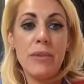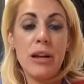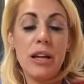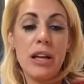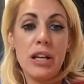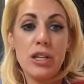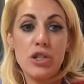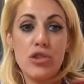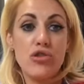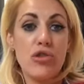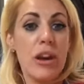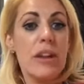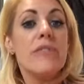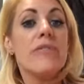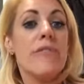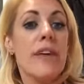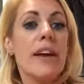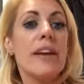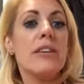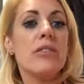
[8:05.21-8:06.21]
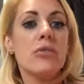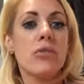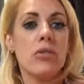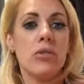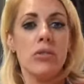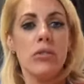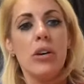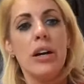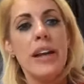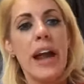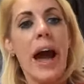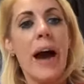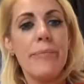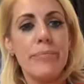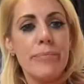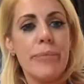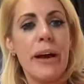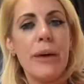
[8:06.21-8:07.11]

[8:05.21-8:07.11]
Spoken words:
a straight face or an amber.